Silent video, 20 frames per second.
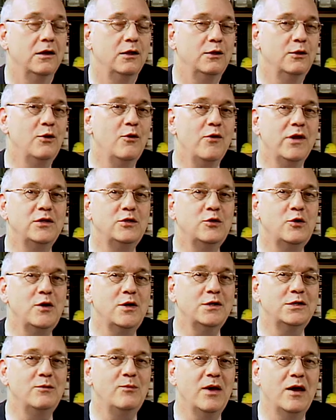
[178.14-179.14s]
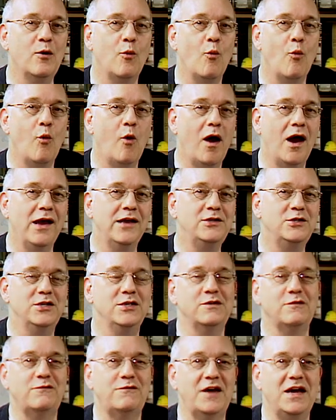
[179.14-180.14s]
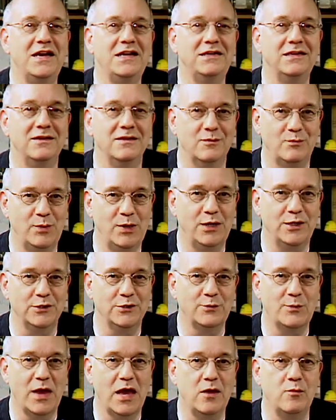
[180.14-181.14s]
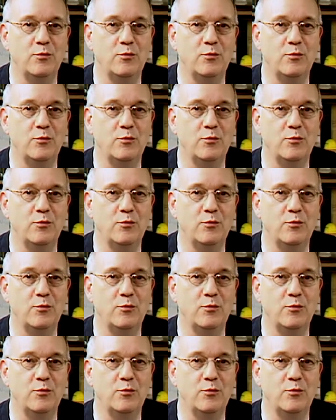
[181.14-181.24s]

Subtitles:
Laurie talked about why she's finding the PulsePen